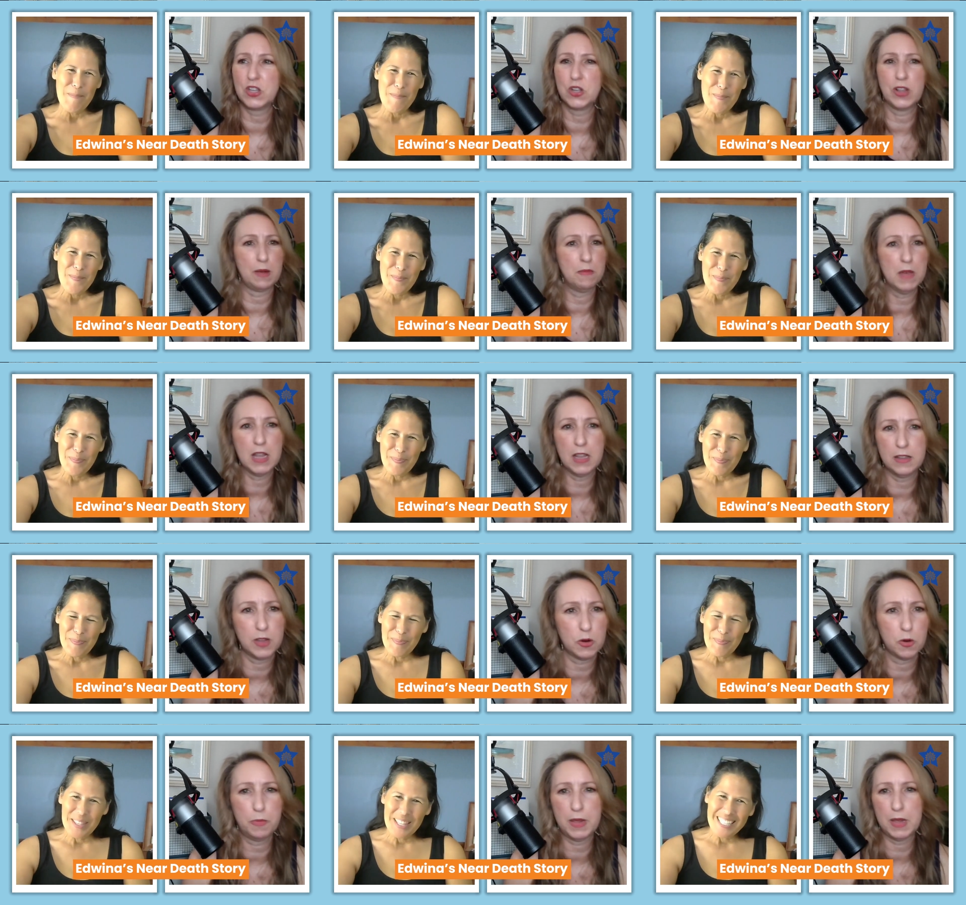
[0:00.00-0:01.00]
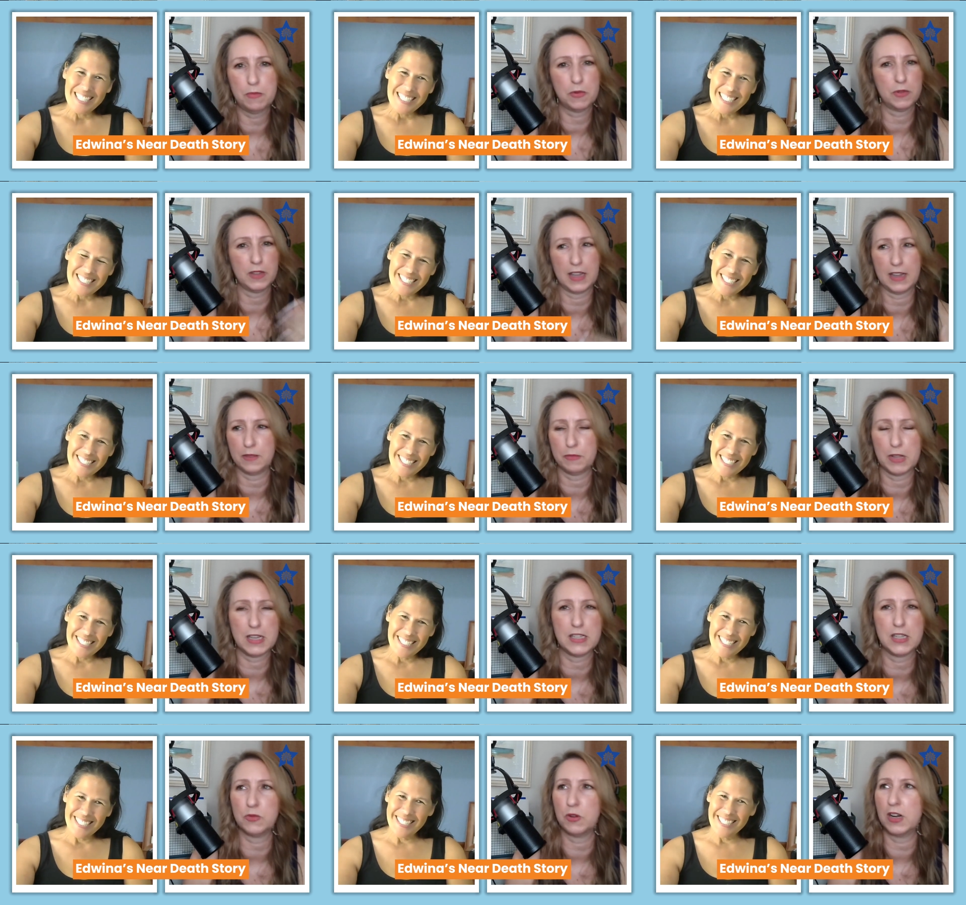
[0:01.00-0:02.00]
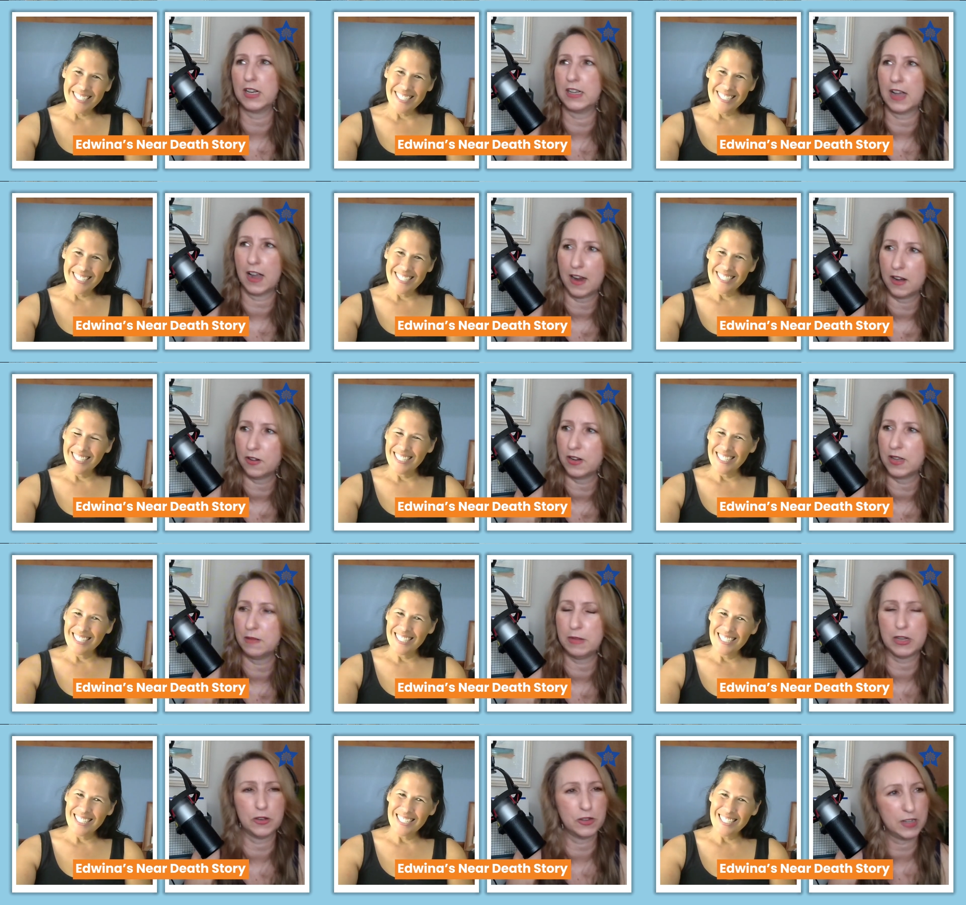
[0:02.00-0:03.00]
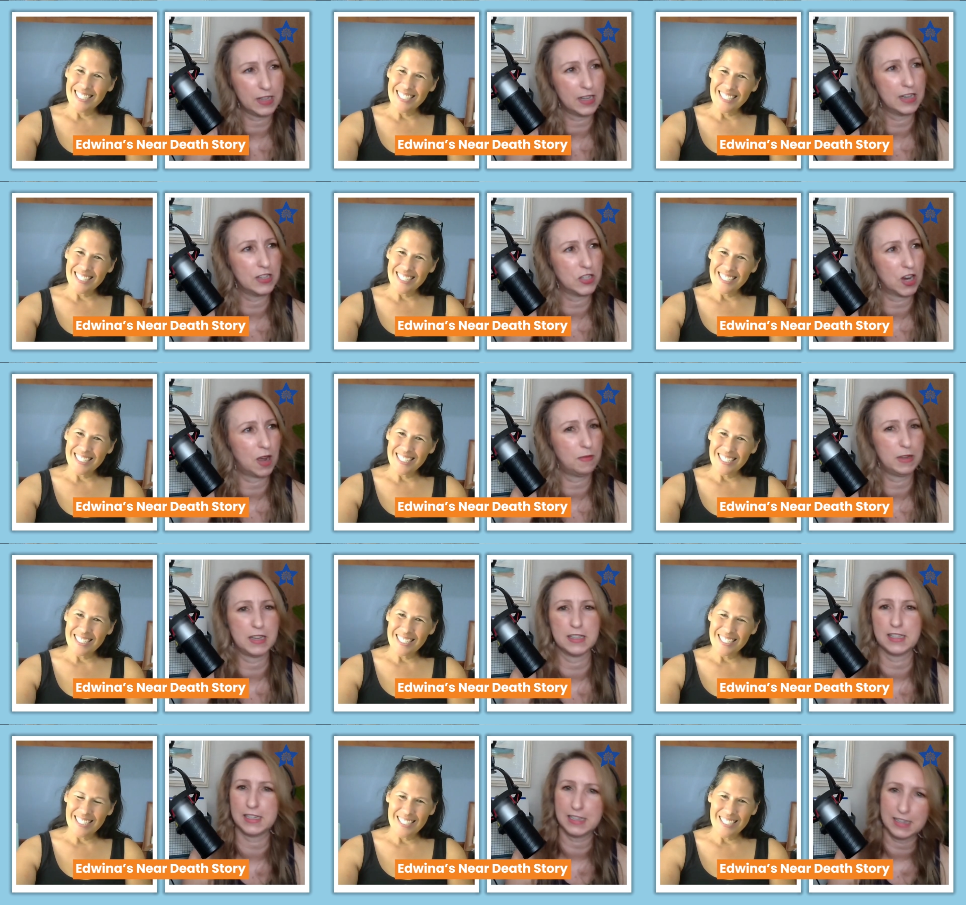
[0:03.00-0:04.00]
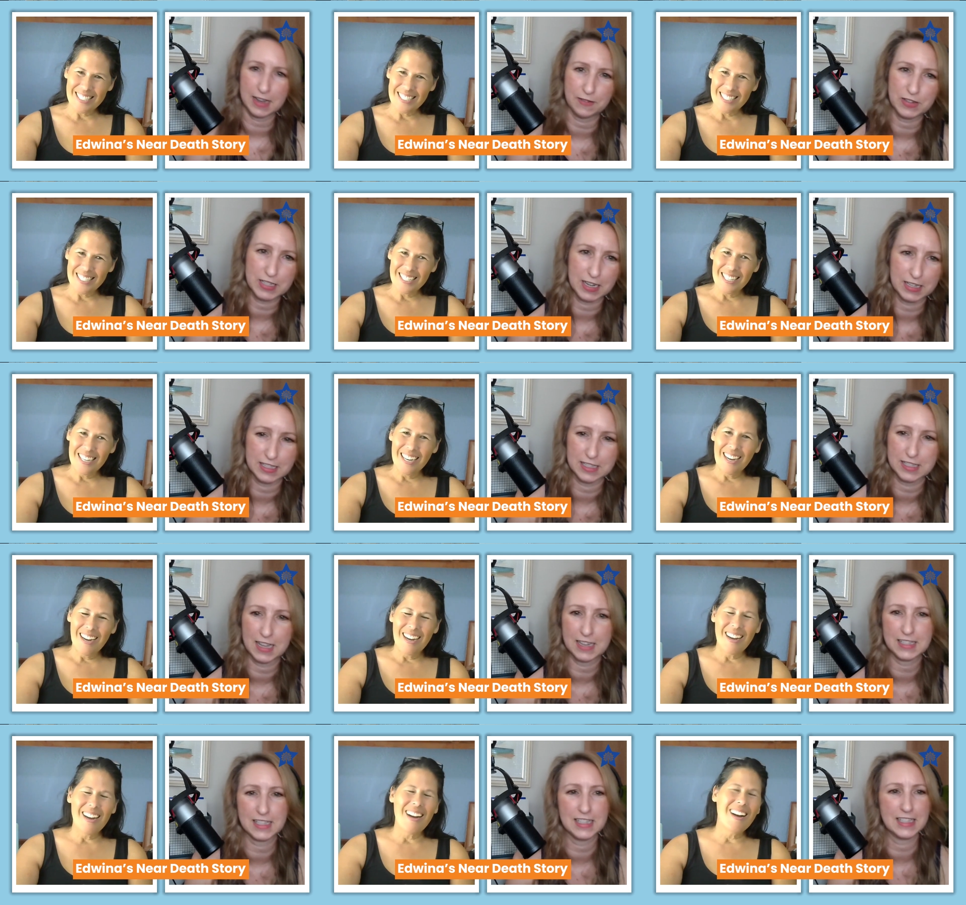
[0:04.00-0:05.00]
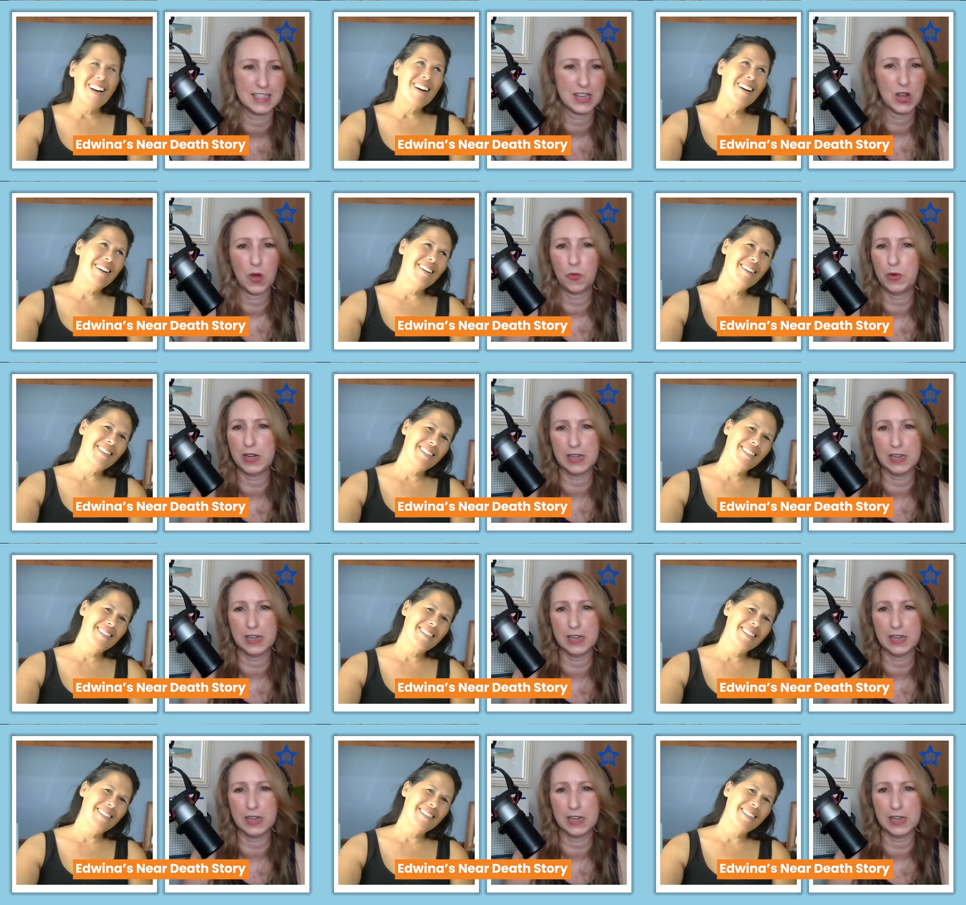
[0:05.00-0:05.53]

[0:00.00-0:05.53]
Speaker 1: So like my, there were people like places wanted to hire him. He couldn't get a job because he didn't have a Texas license. Oh.